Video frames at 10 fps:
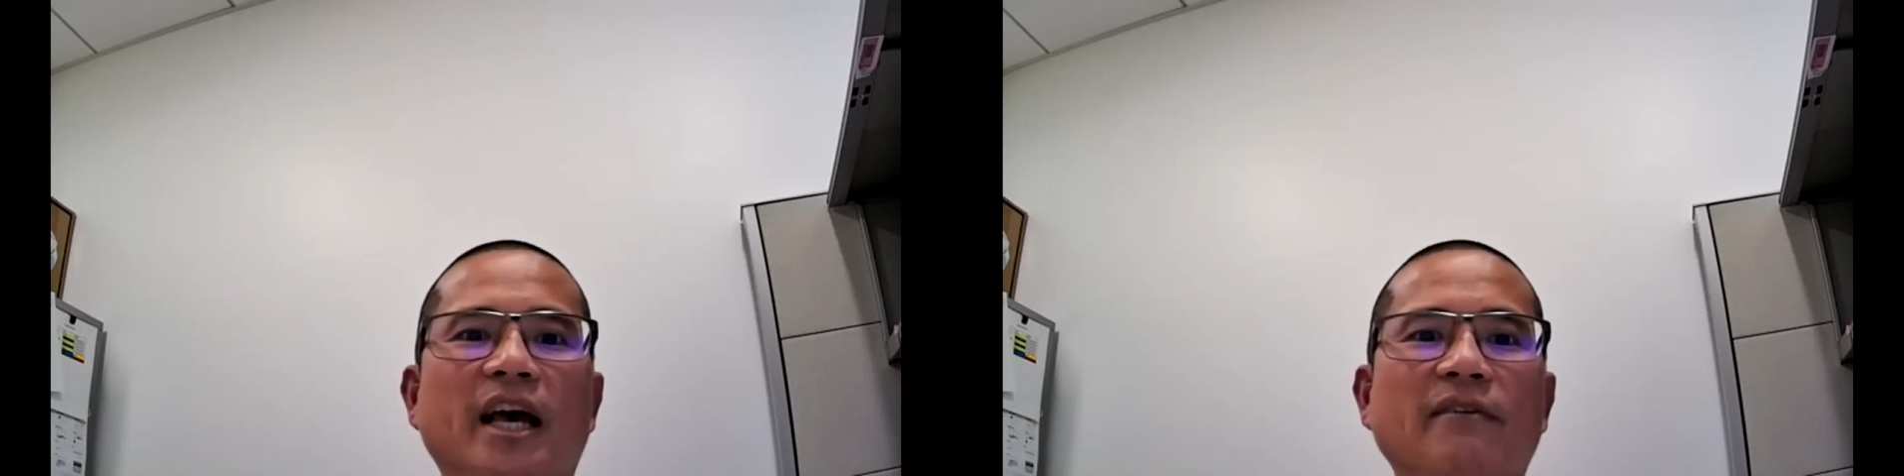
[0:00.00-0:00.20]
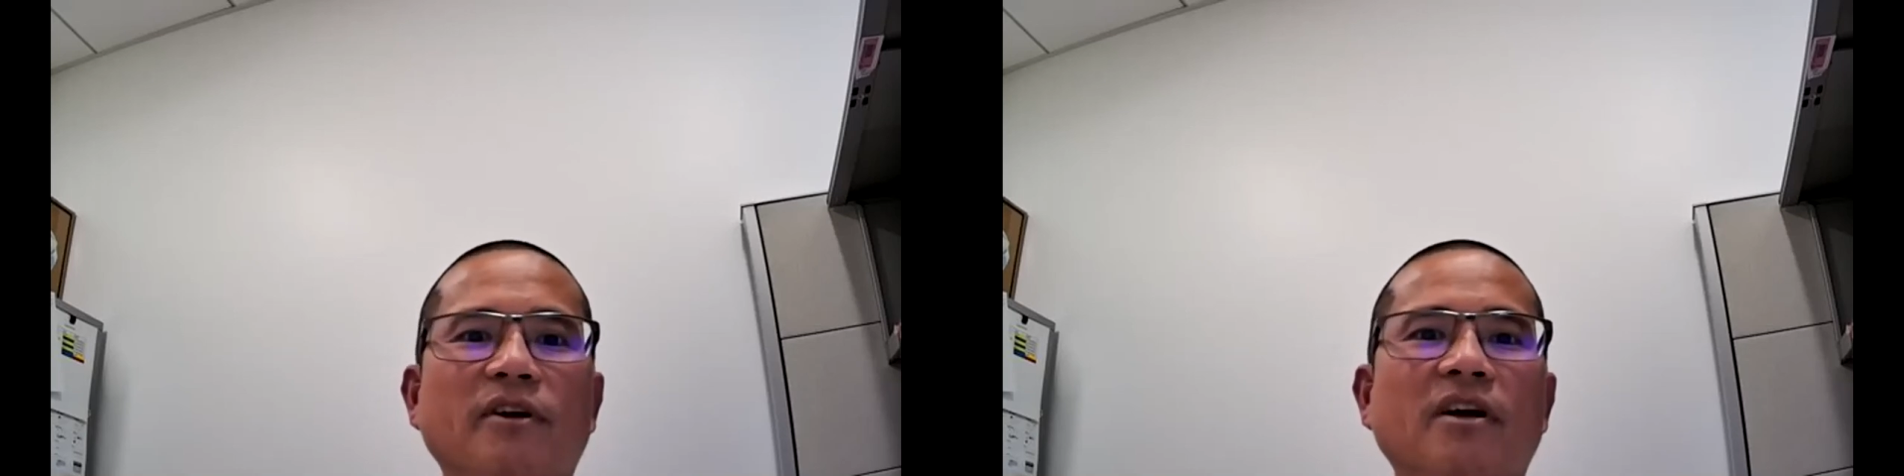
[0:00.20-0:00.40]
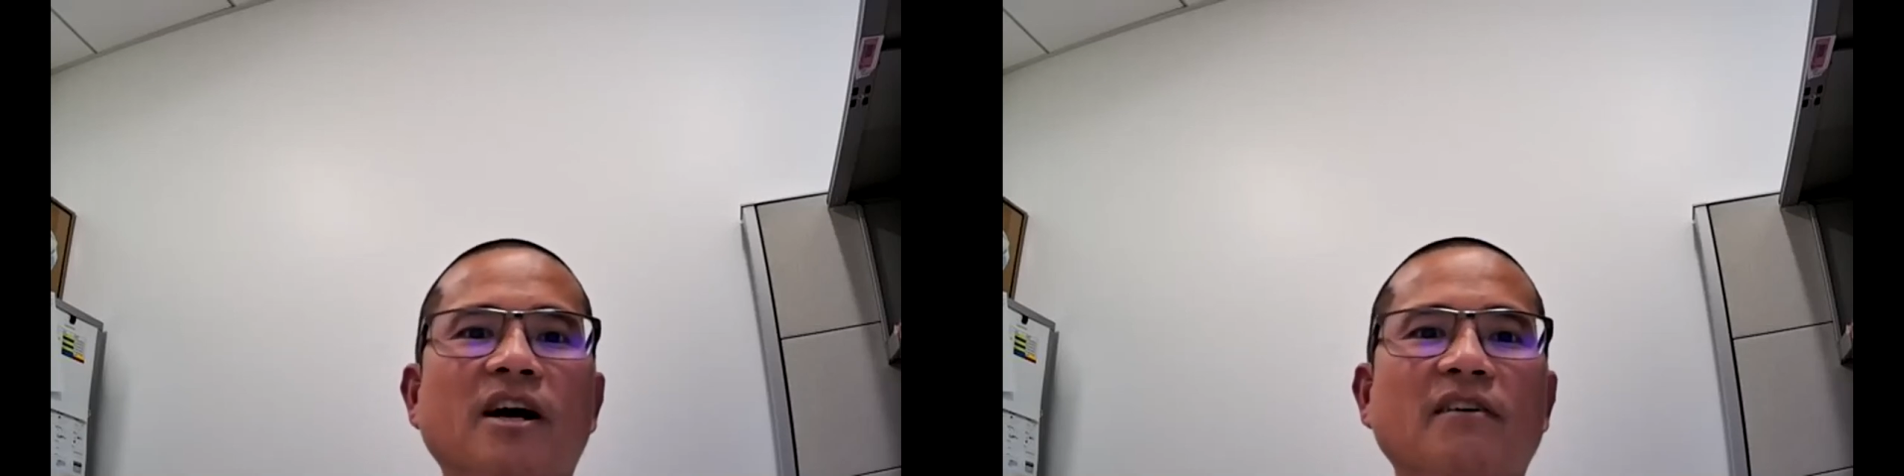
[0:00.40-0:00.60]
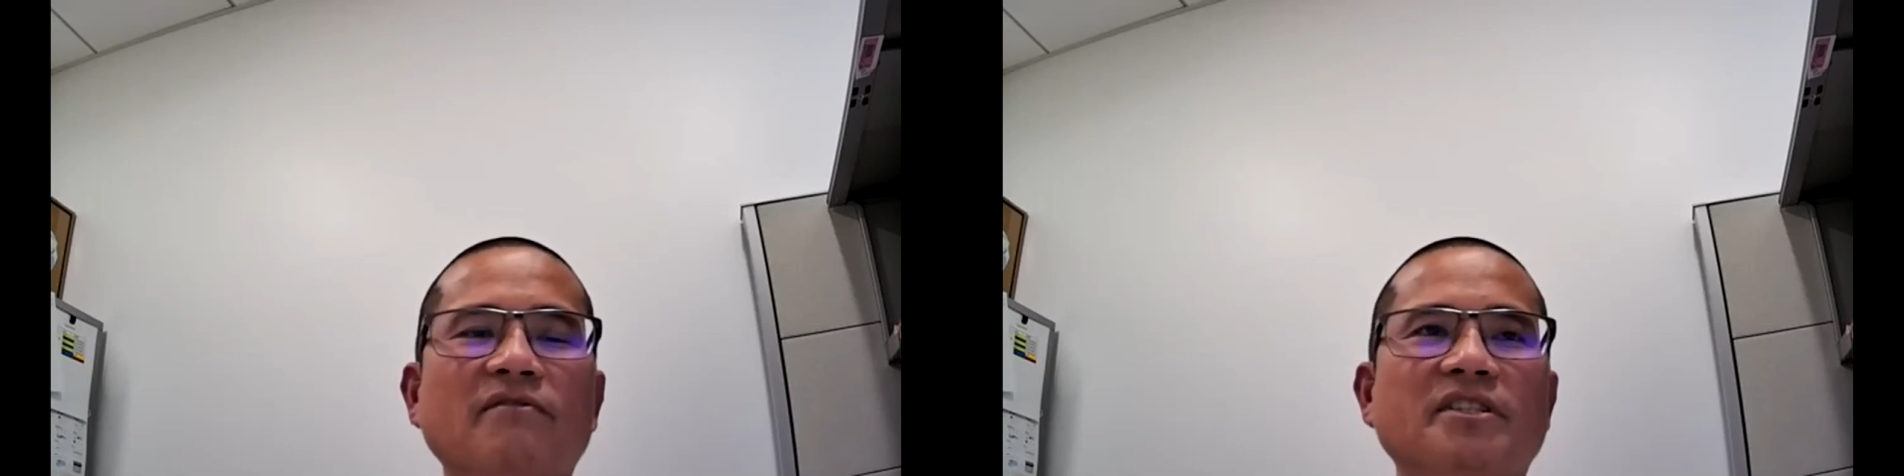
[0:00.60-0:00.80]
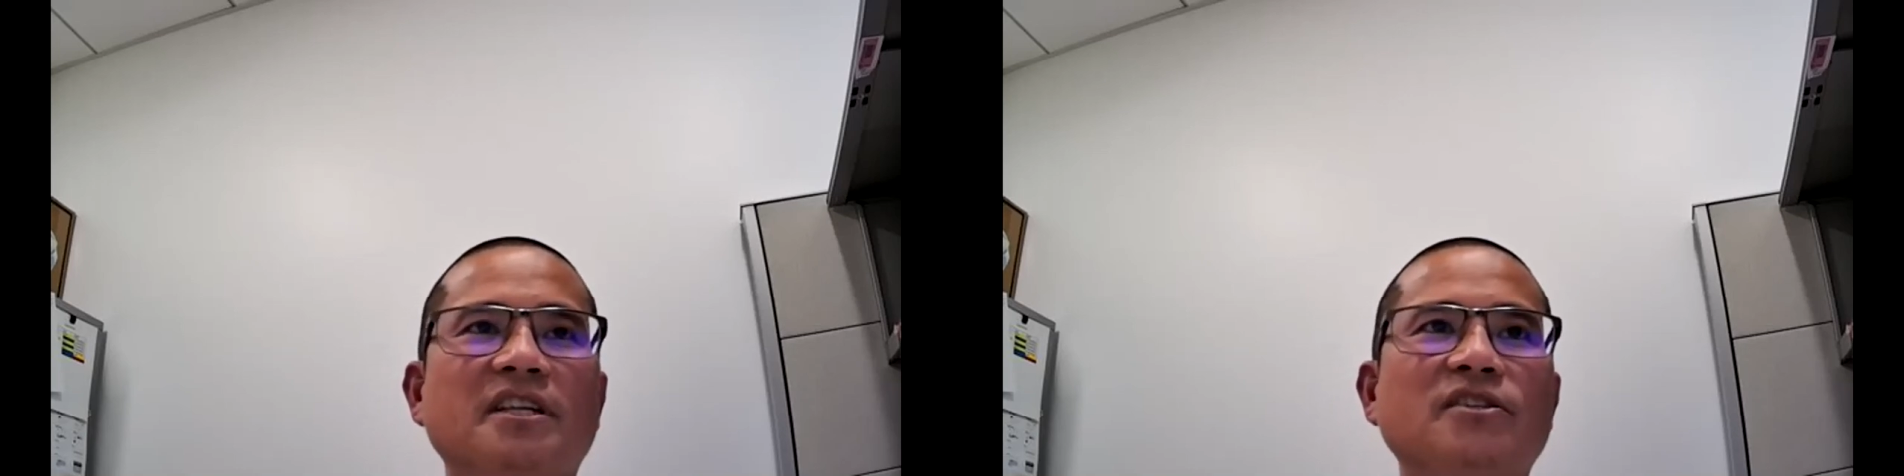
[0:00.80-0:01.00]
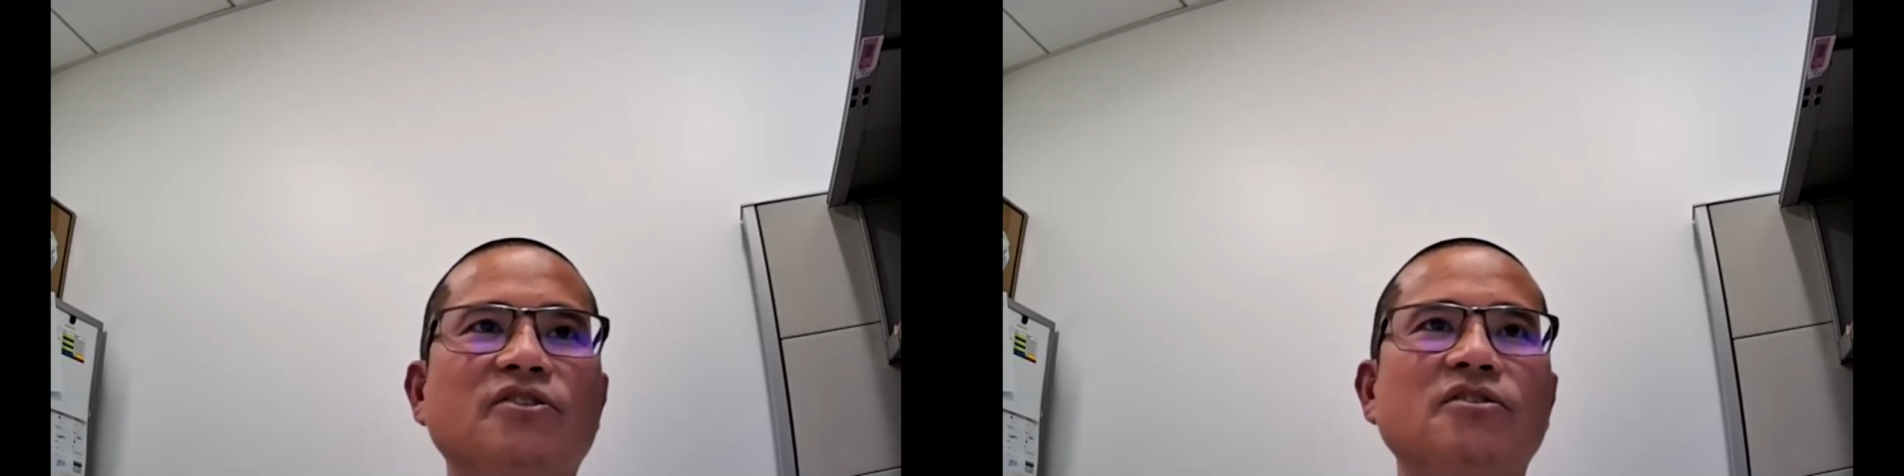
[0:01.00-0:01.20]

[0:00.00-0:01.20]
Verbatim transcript: I think when you have a